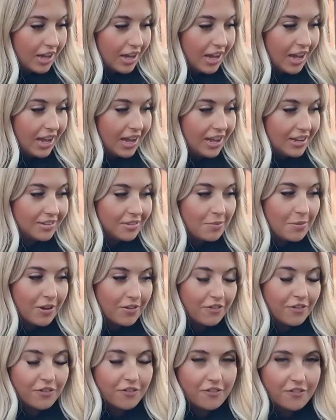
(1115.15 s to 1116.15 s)
it is a bit
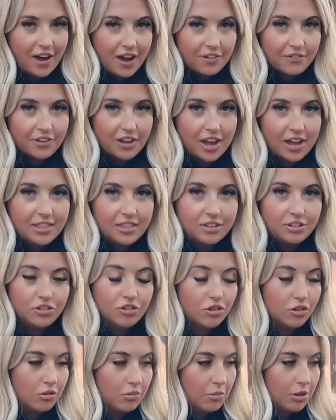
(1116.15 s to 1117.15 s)
of a faff getting this done,